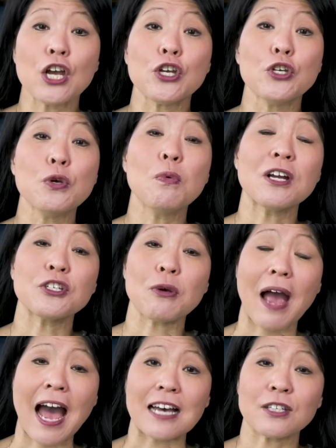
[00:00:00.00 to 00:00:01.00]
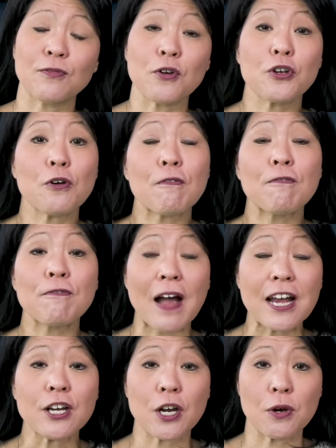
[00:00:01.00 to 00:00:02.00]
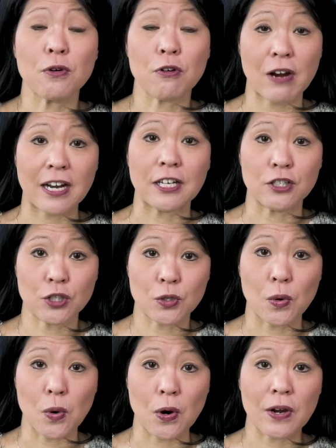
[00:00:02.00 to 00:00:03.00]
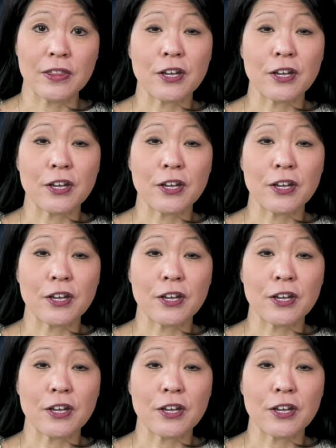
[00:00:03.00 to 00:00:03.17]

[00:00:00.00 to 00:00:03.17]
You want to ask for your FICO credit score.